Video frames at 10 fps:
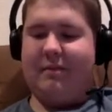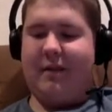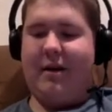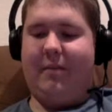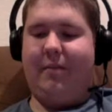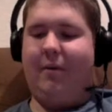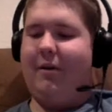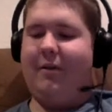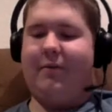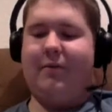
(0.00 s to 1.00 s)
And a
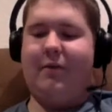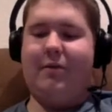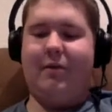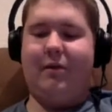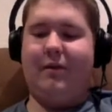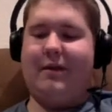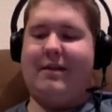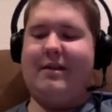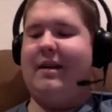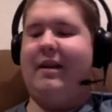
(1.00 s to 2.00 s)
poor fool was
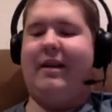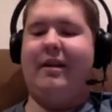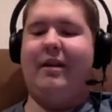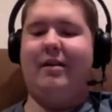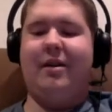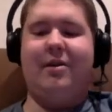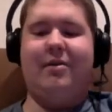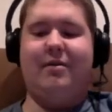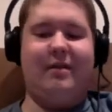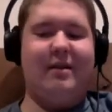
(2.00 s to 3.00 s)
singing
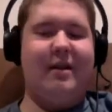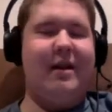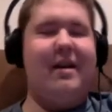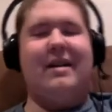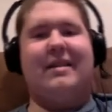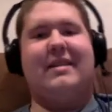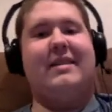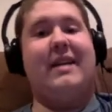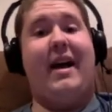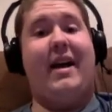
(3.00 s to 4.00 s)
alone a
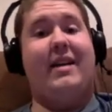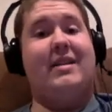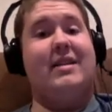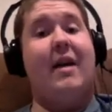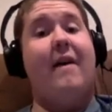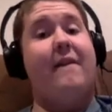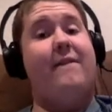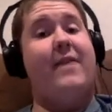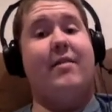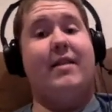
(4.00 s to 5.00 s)
sad,
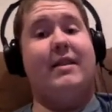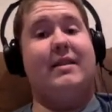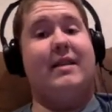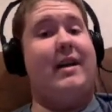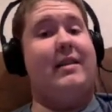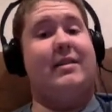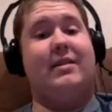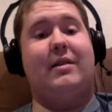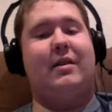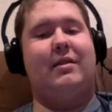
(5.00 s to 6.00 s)
very sad
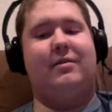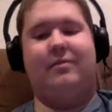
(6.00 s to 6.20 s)
song.